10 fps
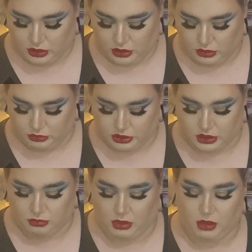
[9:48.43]
And I'm just going
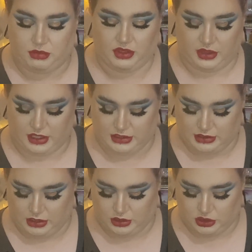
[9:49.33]
to pop this
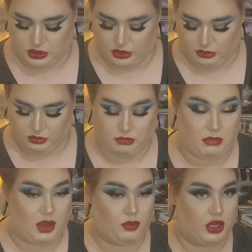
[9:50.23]
into
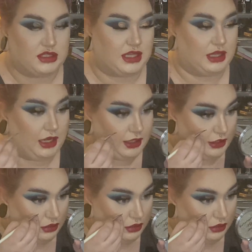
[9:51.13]
my waterline.